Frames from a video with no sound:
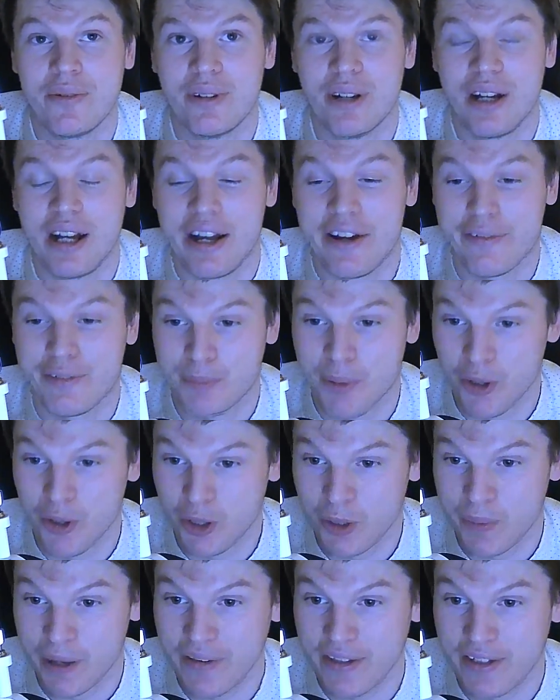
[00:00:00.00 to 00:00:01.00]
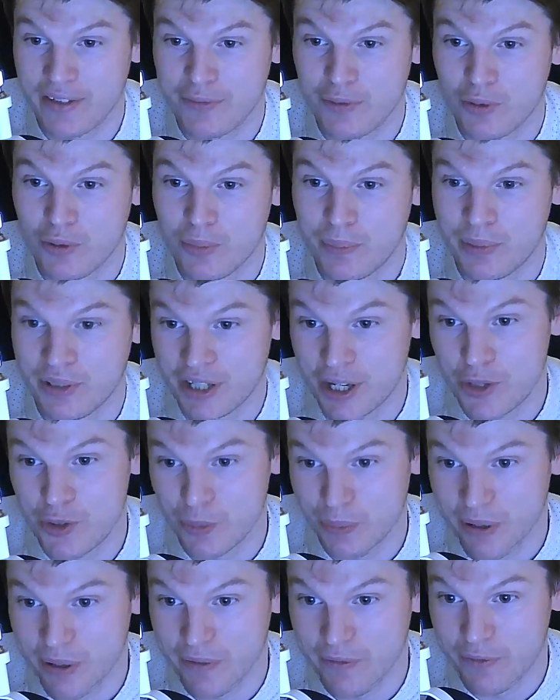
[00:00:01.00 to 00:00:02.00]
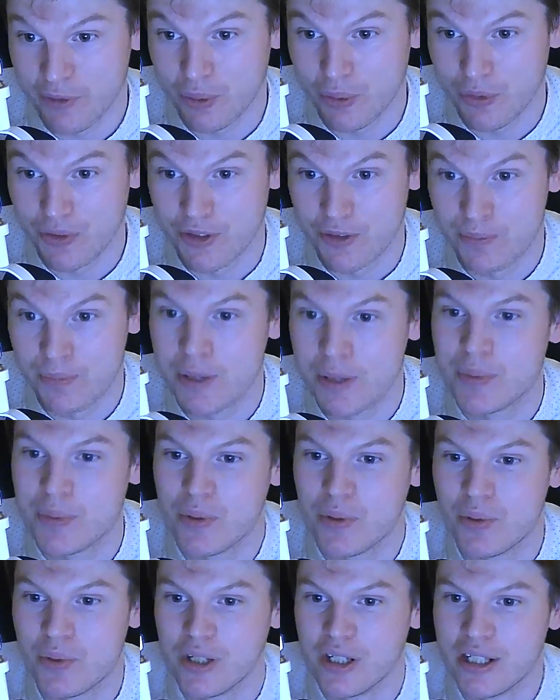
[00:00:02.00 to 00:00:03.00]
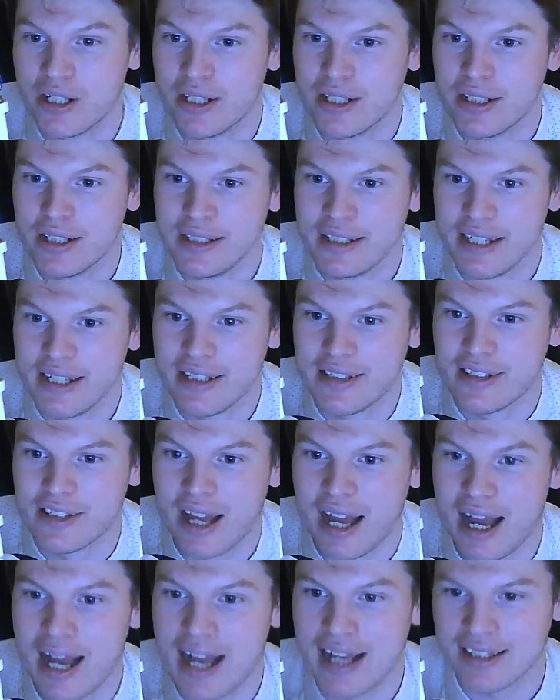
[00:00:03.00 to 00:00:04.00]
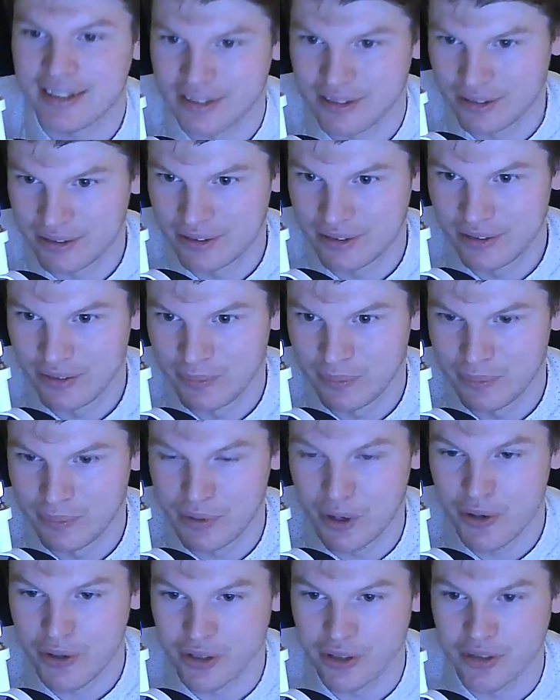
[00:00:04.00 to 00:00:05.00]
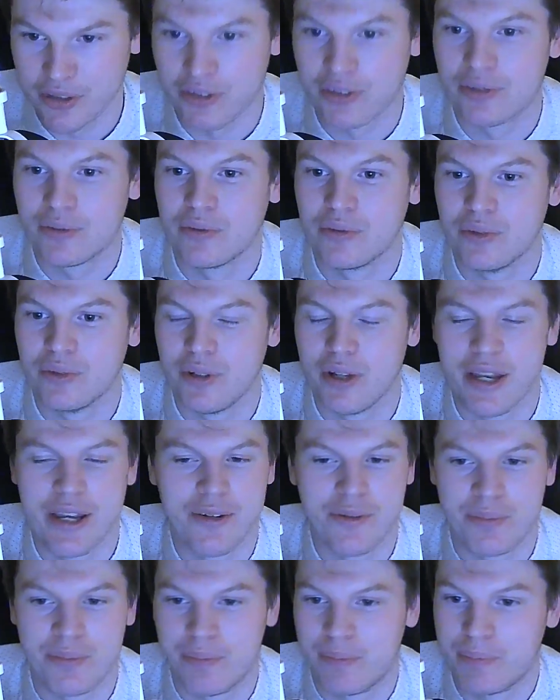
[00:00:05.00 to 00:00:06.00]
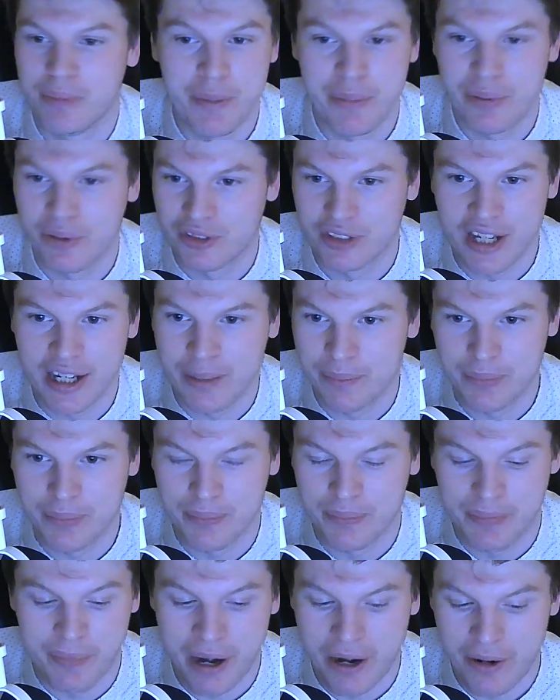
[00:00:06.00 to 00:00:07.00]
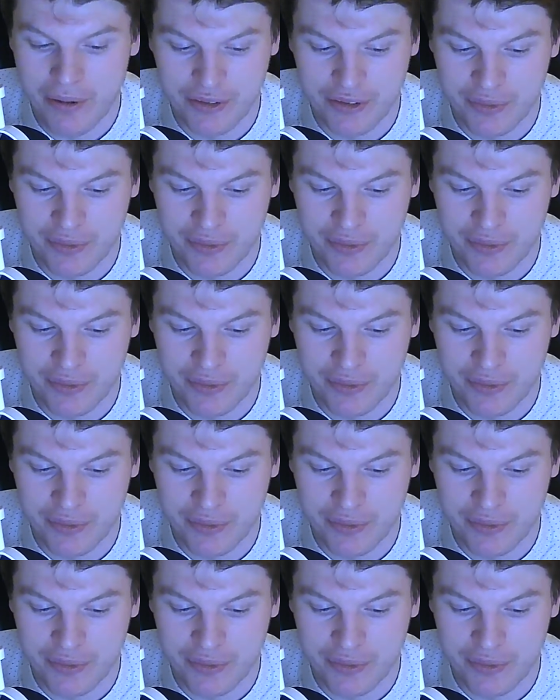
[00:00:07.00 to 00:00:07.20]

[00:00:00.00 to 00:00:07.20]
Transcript: I've spoke about this for potential pitfalls, as people need to ask brokers and people selling barrels of